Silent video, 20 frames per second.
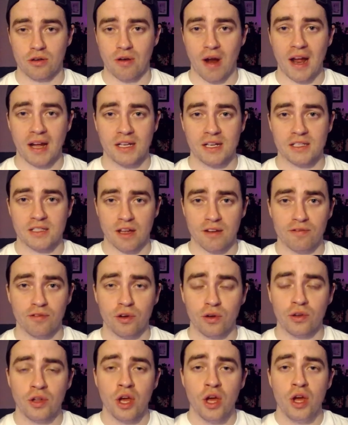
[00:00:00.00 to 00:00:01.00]
Greg
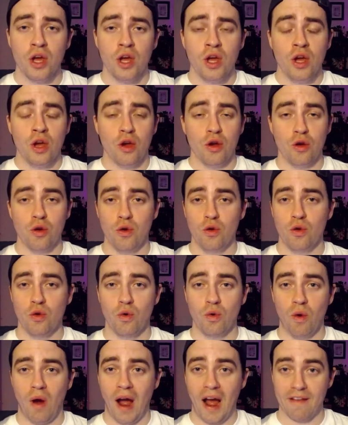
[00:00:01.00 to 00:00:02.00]
Sundvold,
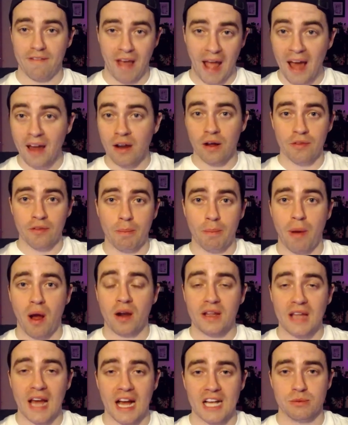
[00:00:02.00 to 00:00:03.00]
who I've had on the
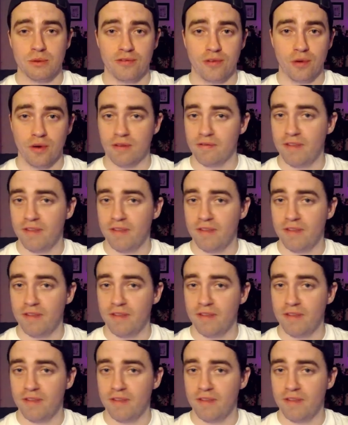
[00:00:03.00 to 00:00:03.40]
podcast before,